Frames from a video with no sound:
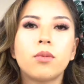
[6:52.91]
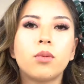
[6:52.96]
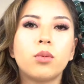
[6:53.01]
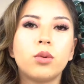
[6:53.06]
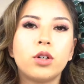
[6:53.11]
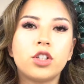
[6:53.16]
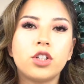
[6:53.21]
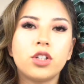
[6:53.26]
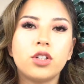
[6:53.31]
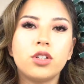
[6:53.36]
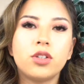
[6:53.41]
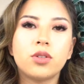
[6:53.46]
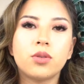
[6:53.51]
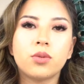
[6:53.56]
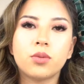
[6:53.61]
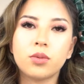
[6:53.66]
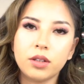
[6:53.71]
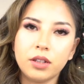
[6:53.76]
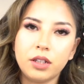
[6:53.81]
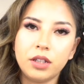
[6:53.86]
which is
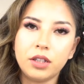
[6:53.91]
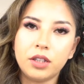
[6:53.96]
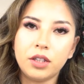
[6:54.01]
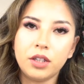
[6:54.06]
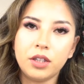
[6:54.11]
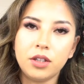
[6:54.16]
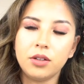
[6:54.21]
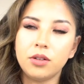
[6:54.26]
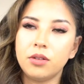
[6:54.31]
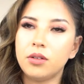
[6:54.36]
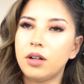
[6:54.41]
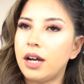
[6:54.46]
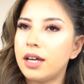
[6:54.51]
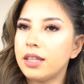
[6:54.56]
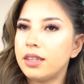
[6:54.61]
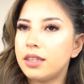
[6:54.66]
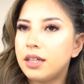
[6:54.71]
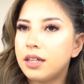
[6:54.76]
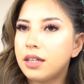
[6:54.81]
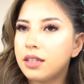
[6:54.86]
really cute.
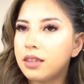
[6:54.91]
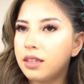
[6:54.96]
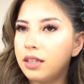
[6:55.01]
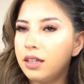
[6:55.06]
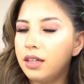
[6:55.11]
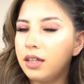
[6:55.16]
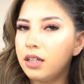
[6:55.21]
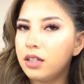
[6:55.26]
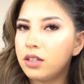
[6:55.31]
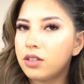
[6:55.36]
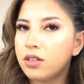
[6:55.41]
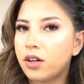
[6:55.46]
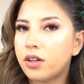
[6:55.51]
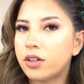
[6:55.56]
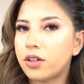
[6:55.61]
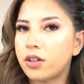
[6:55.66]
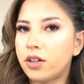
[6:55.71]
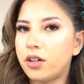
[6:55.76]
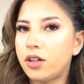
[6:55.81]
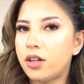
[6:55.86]
I think the
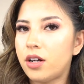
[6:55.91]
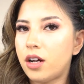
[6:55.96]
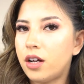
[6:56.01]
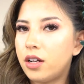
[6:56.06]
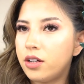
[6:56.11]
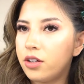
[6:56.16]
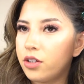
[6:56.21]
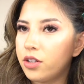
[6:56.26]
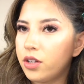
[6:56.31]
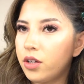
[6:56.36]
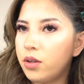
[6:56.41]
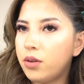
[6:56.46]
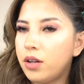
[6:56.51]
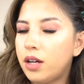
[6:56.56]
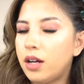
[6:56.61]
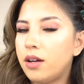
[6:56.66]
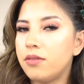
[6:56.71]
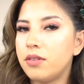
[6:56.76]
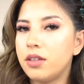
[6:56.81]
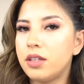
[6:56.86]
darker undertone
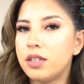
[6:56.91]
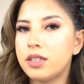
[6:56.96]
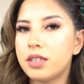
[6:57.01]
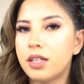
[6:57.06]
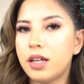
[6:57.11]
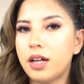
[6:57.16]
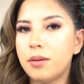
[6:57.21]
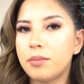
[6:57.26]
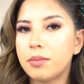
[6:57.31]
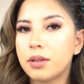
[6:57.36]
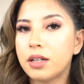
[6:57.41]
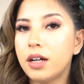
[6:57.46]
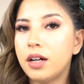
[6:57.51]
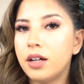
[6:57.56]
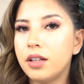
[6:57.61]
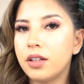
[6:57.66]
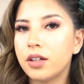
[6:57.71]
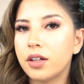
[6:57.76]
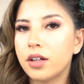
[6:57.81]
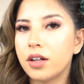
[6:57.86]
of this
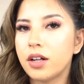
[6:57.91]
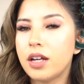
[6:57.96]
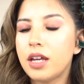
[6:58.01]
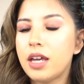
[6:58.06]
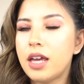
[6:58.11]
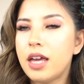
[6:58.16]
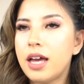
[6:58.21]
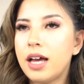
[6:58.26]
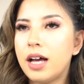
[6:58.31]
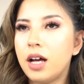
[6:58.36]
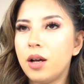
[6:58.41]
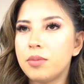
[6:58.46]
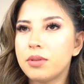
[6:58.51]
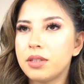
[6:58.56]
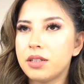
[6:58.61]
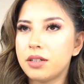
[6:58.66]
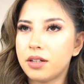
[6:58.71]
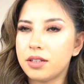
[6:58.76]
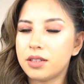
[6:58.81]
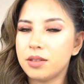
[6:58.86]
color
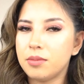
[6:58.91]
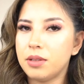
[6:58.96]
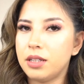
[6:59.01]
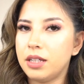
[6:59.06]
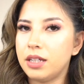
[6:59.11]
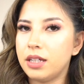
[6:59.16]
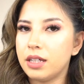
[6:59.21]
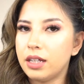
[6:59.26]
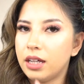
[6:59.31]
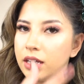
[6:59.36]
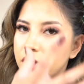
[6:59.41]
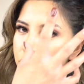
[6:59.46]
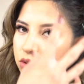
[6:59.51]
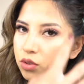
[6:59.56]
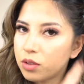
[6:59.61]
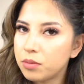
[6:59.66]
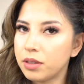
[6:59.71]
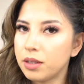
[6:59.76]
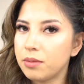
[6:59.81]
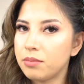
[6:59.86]
helps it not to be
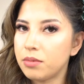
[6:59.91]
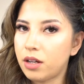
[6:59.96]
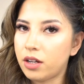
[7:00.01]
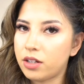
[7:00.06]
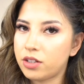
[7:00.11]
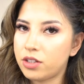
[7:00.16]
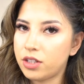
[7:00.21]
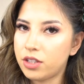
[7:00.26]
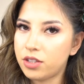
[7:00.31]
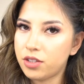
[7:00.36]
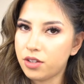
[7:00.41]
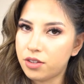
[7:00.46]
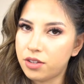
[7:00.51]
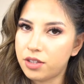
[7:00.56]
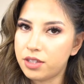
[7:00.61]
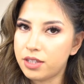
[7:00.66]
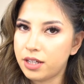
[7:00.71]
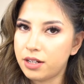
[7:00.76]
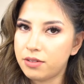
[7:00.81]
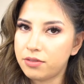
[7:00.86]
extremely obnoxious on
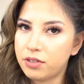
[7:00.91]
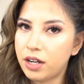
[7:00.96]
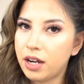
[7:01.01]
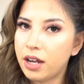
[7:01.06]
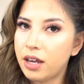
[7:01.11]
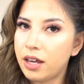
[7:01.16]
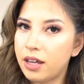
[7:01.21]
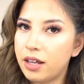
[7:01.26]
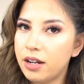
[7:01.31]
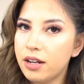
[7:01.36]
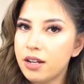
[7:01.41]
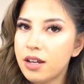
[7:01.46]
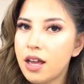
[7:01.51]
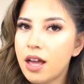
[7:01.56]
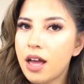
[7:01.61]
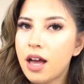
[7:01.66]
the side of your head.